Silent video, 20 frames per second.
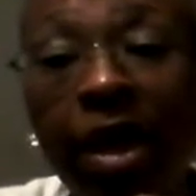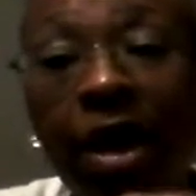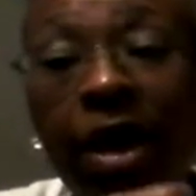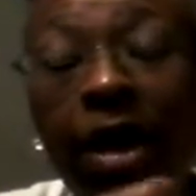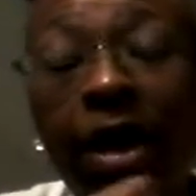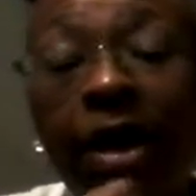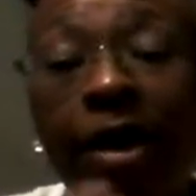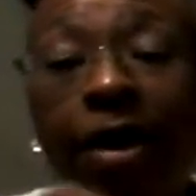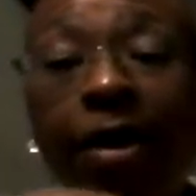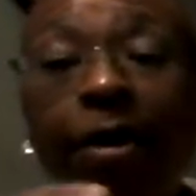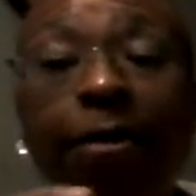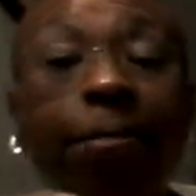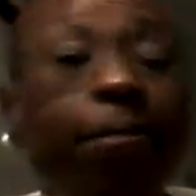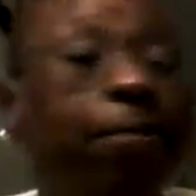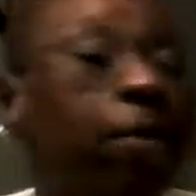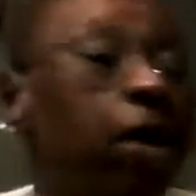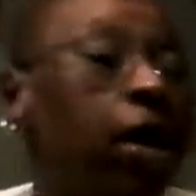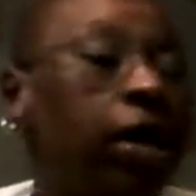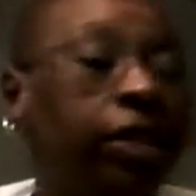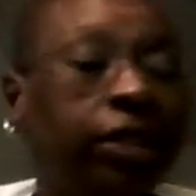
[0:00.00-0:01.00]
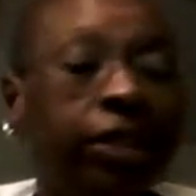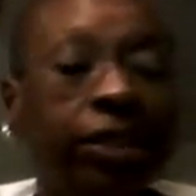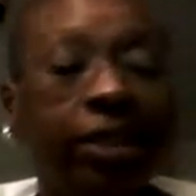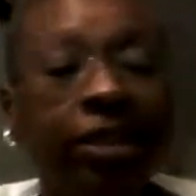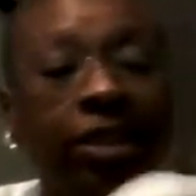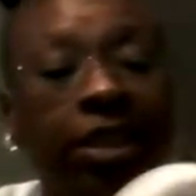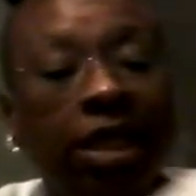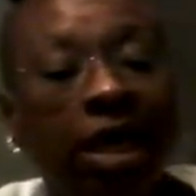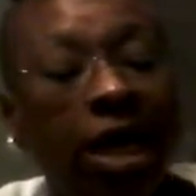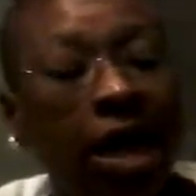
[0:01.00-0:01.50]
Um,
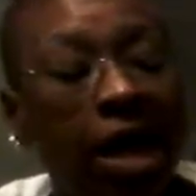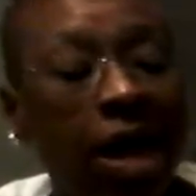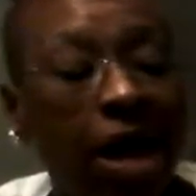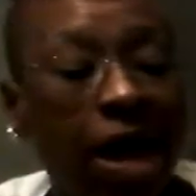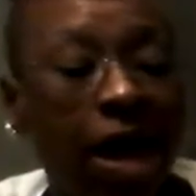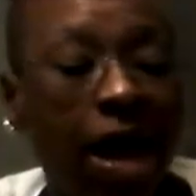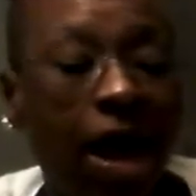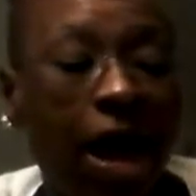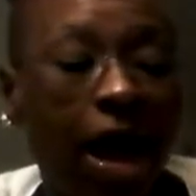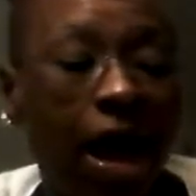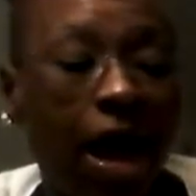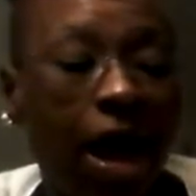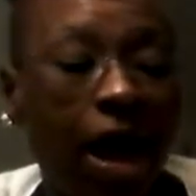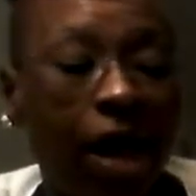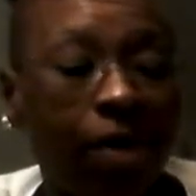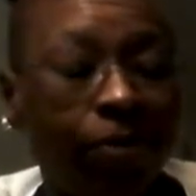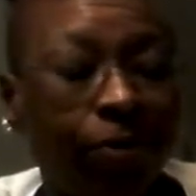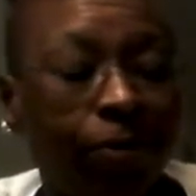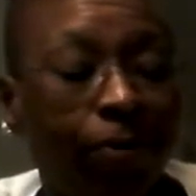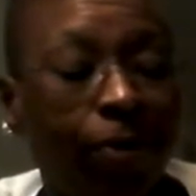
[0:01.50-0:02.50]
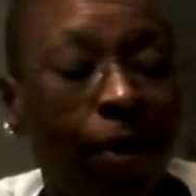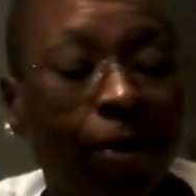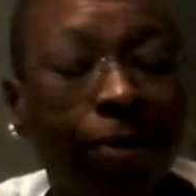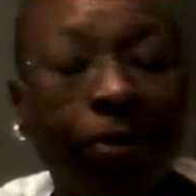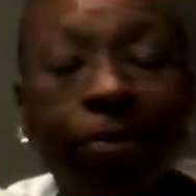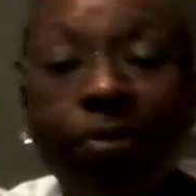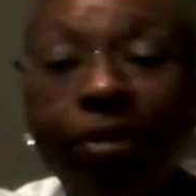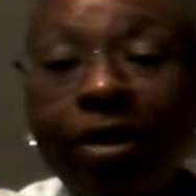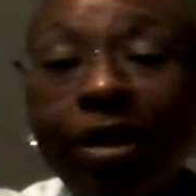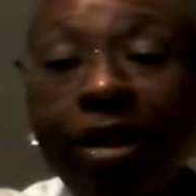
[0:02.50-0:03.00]
I would
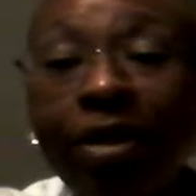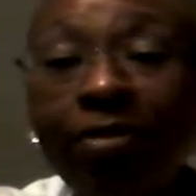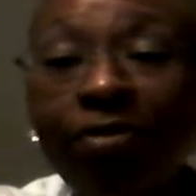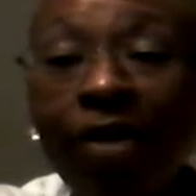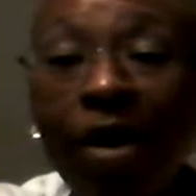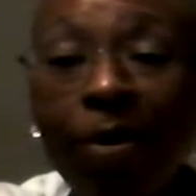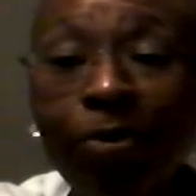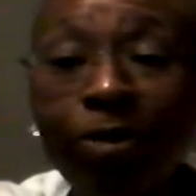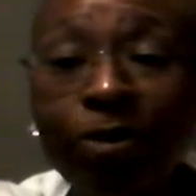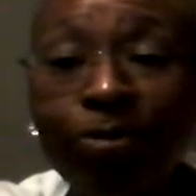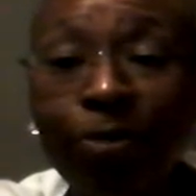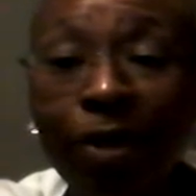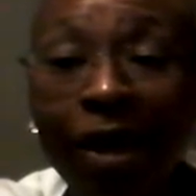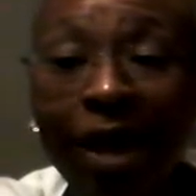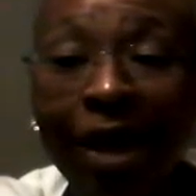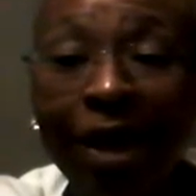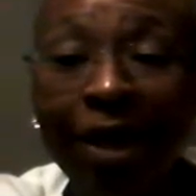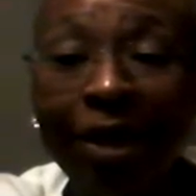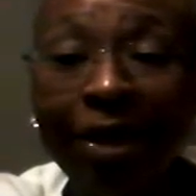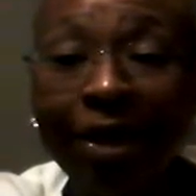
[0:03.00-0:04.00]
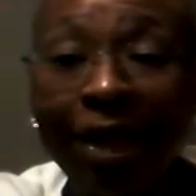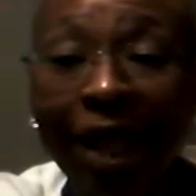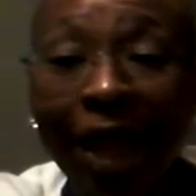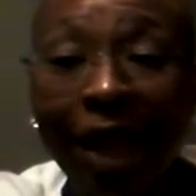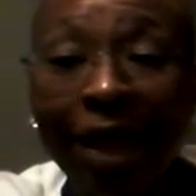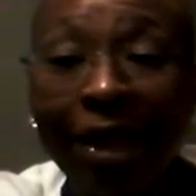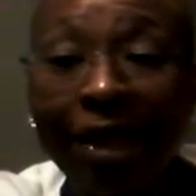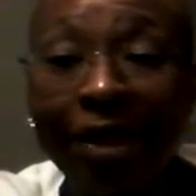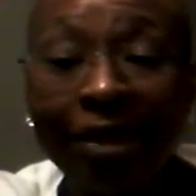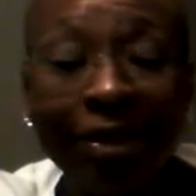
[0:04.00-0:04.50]
probably, if I was playing
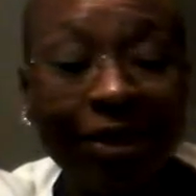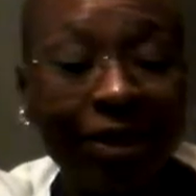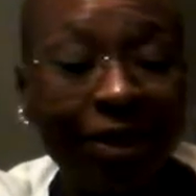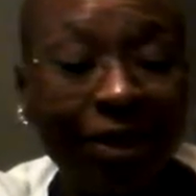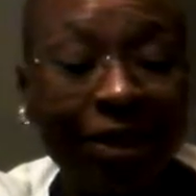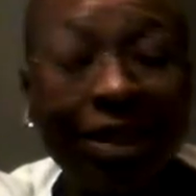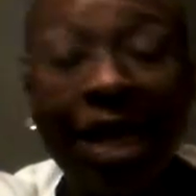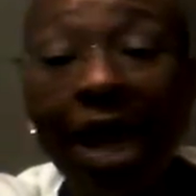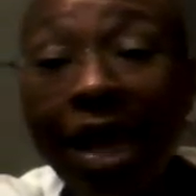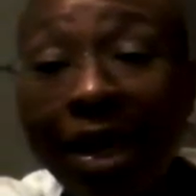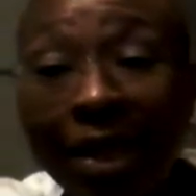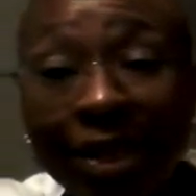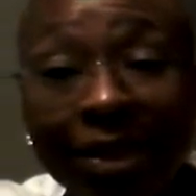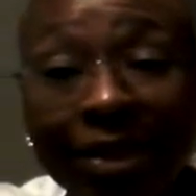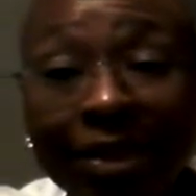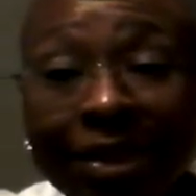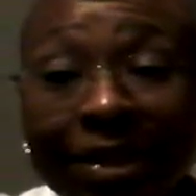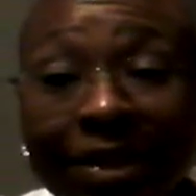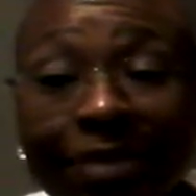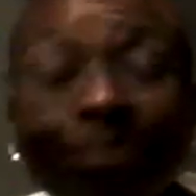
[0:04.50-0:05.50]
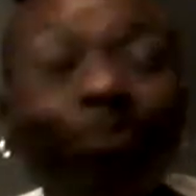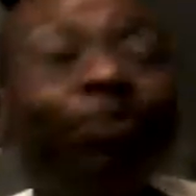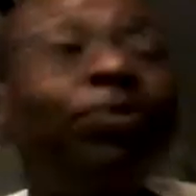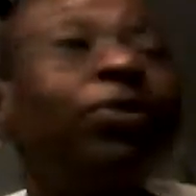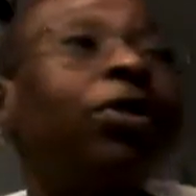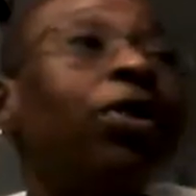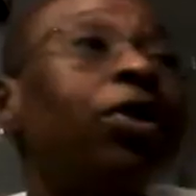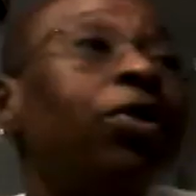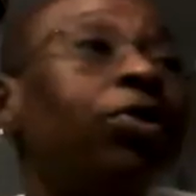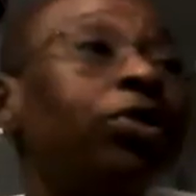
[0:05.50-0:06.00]
like tennis
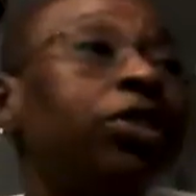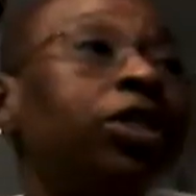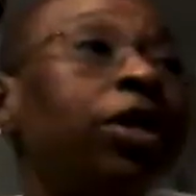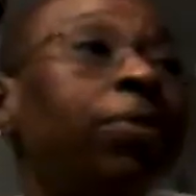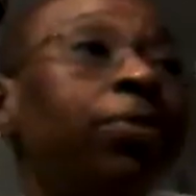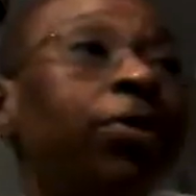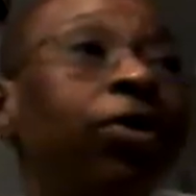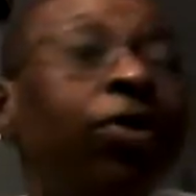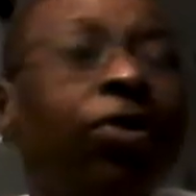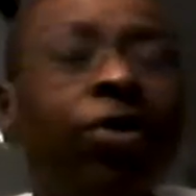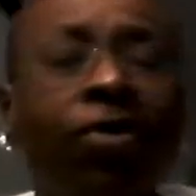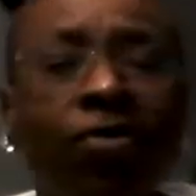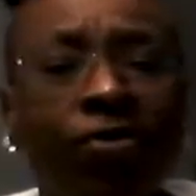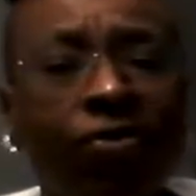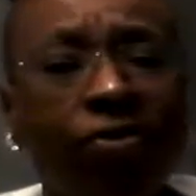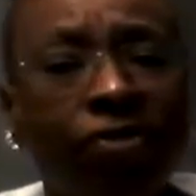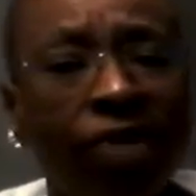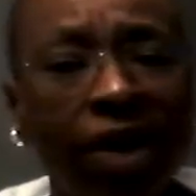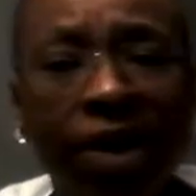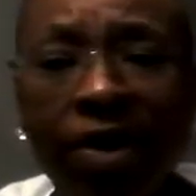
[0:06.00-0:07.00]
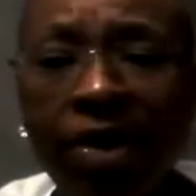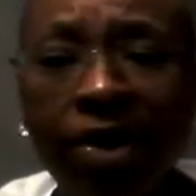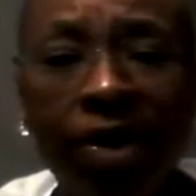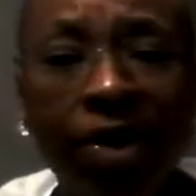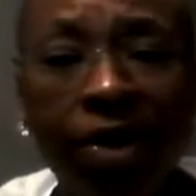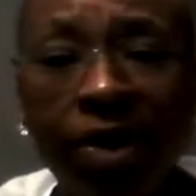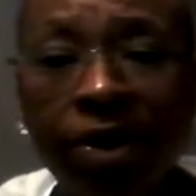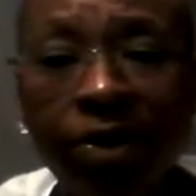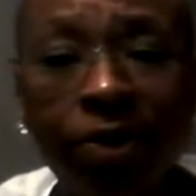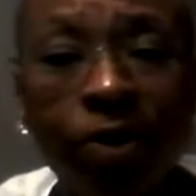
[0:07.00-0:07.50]
or something on a very
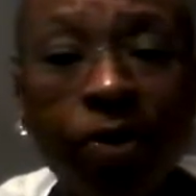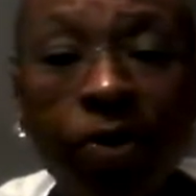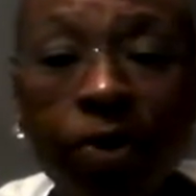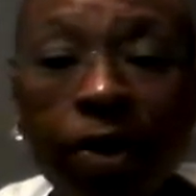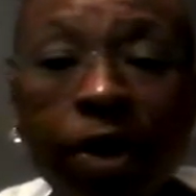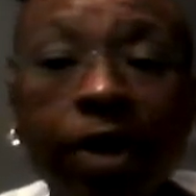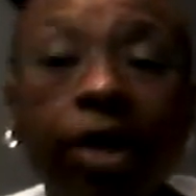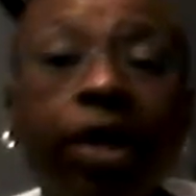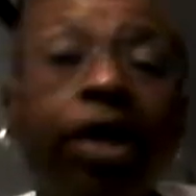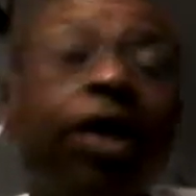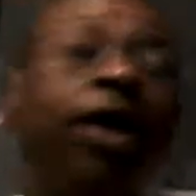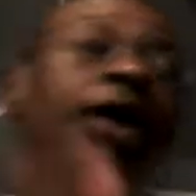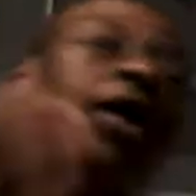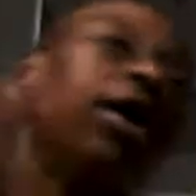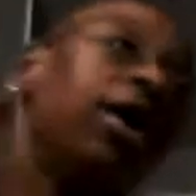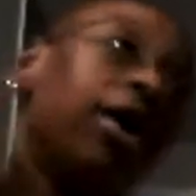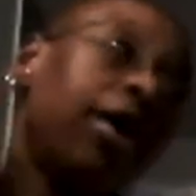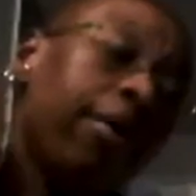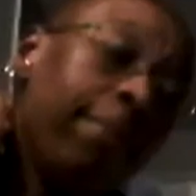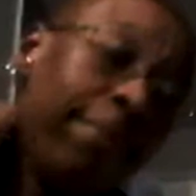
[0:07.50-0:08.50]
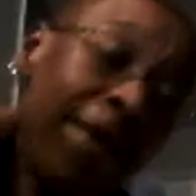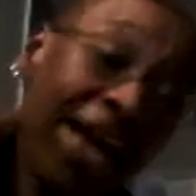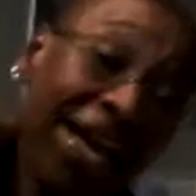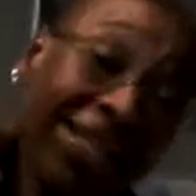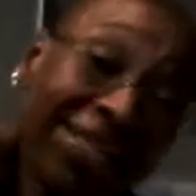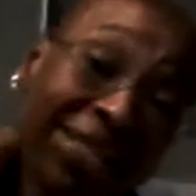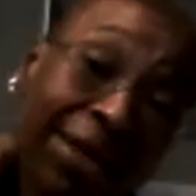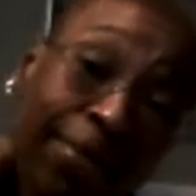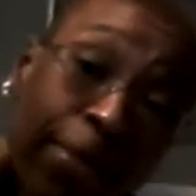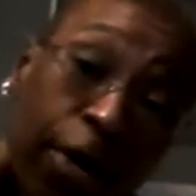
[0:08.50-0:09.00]
hard court, um,
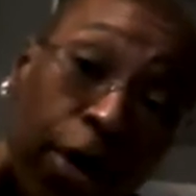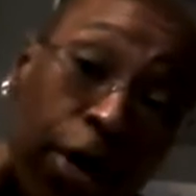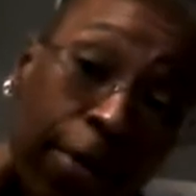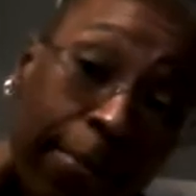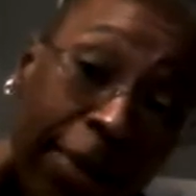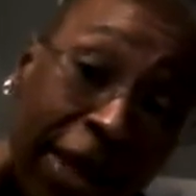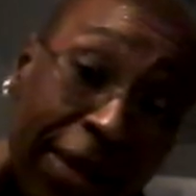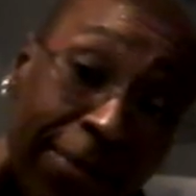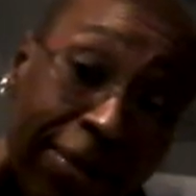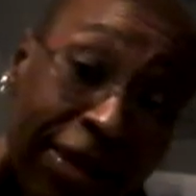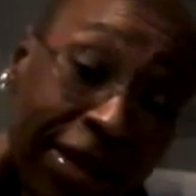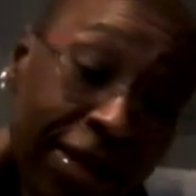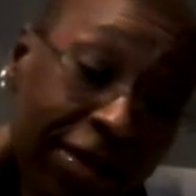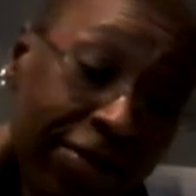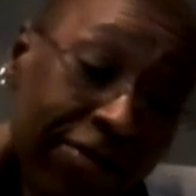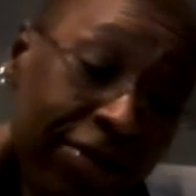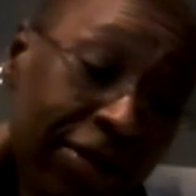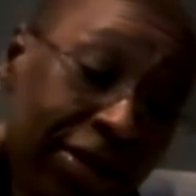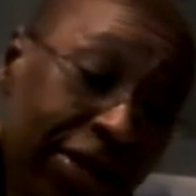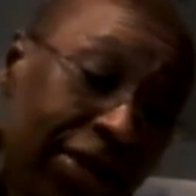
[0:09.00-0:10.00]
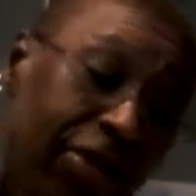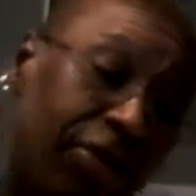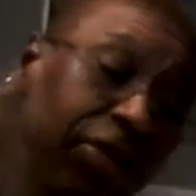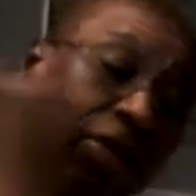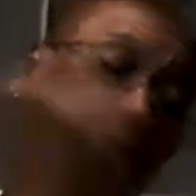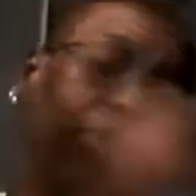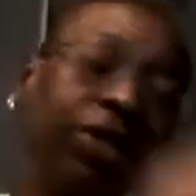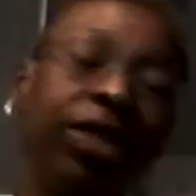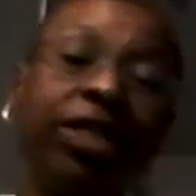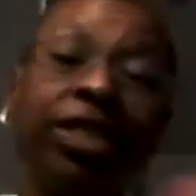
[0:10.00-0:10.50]
basketball maybe even,
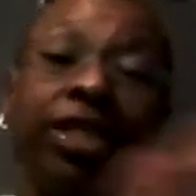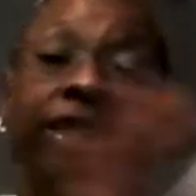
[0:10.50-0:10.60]
although this